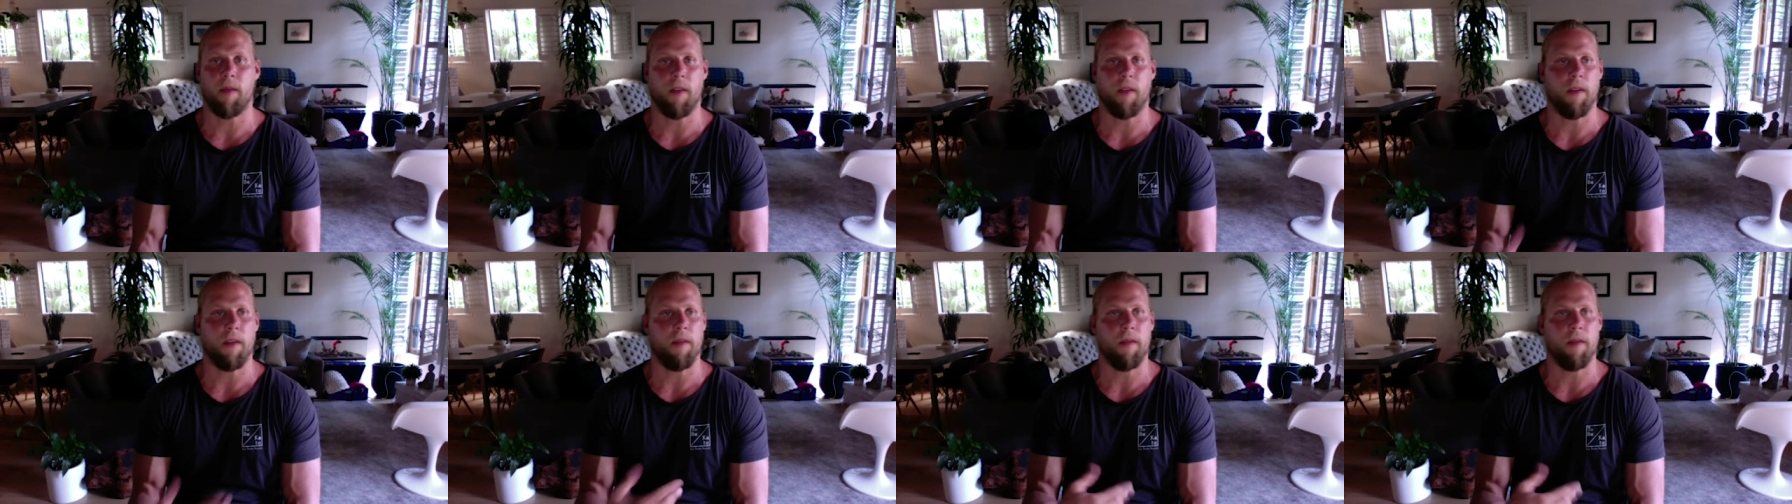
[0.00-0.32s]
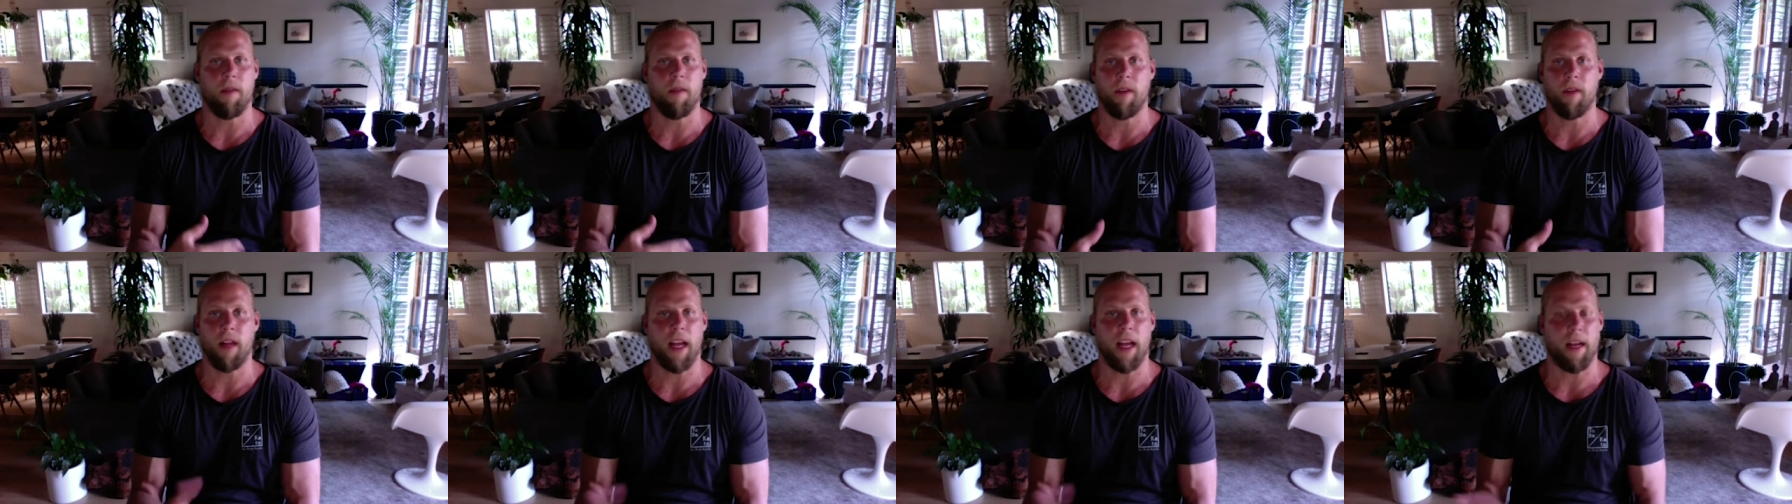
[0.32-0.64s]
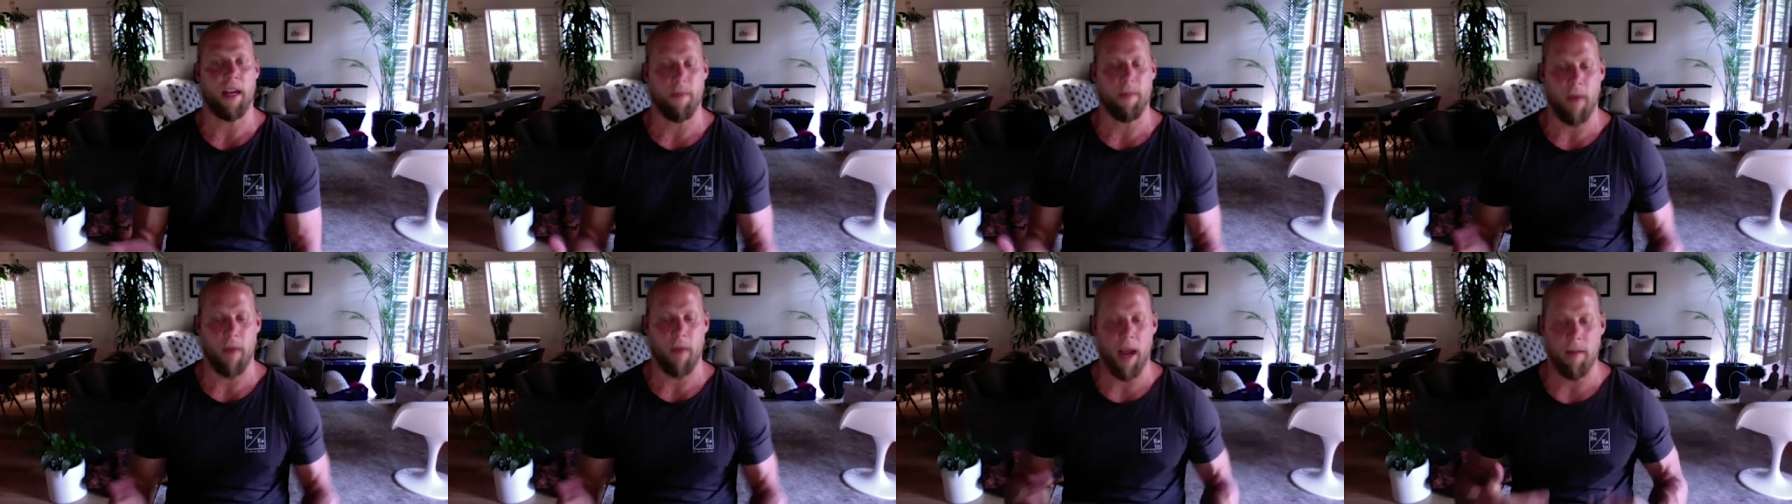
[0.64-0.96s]
we are like
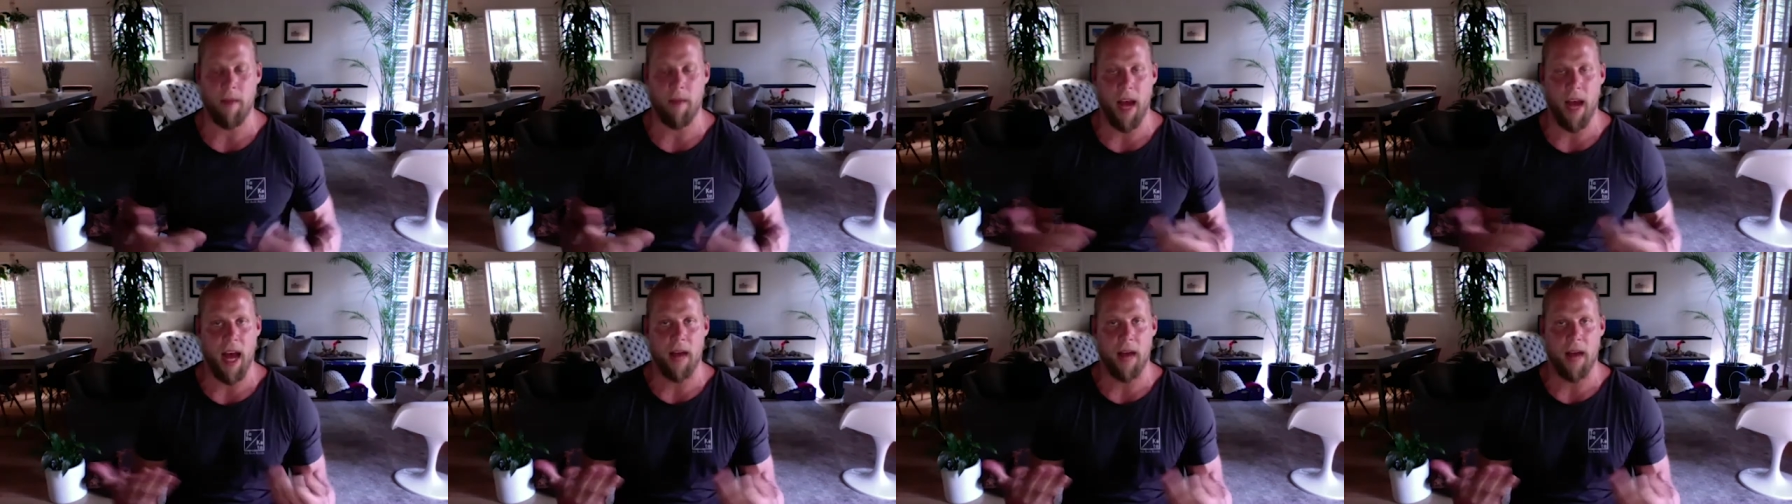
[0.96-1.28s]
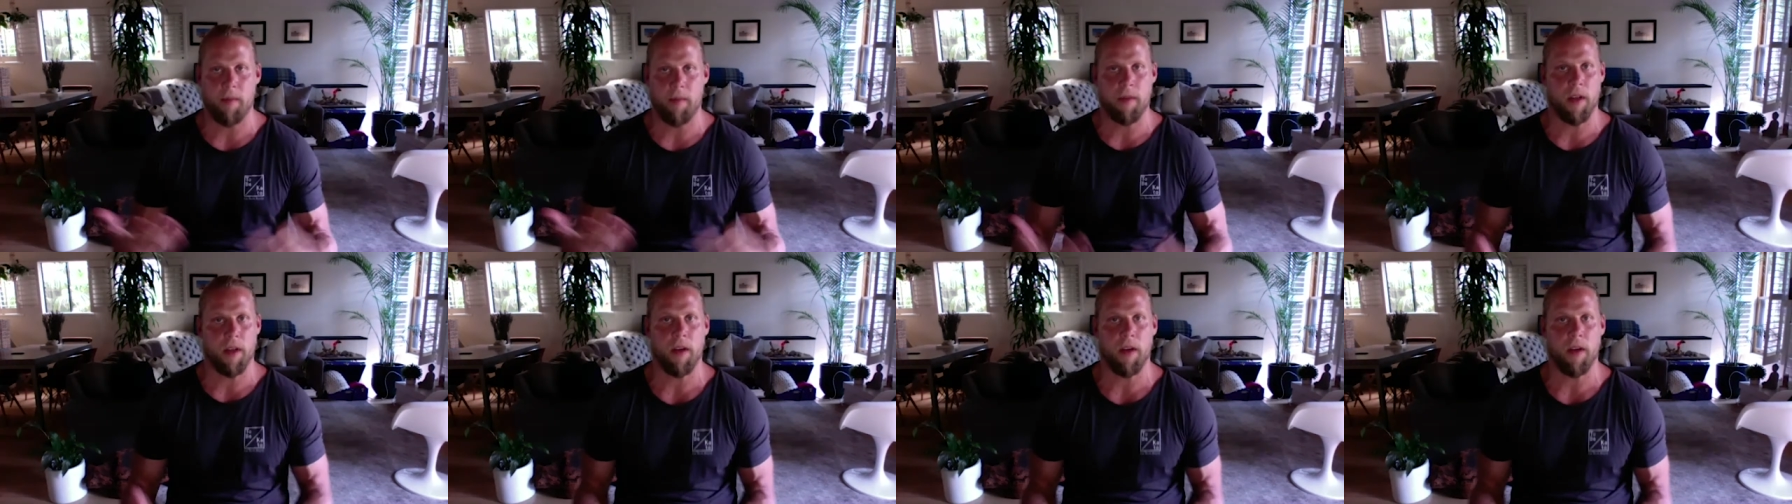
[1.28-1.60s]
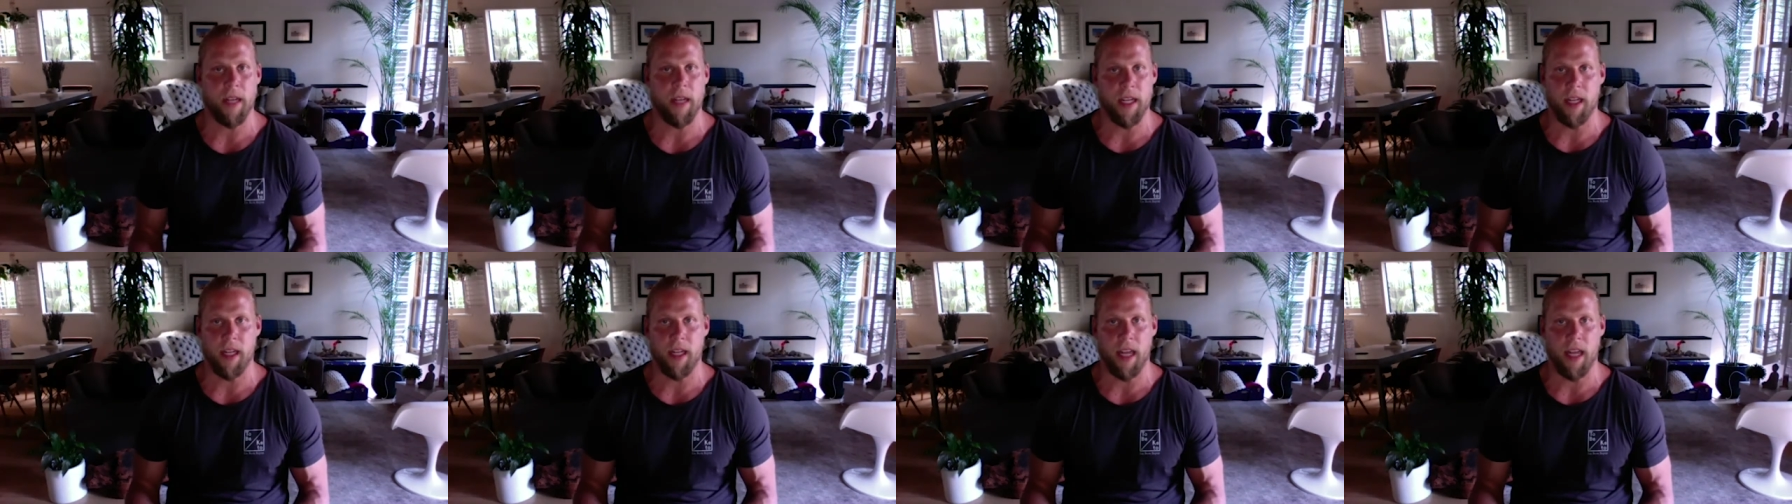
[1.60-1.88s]
I'm not bloated.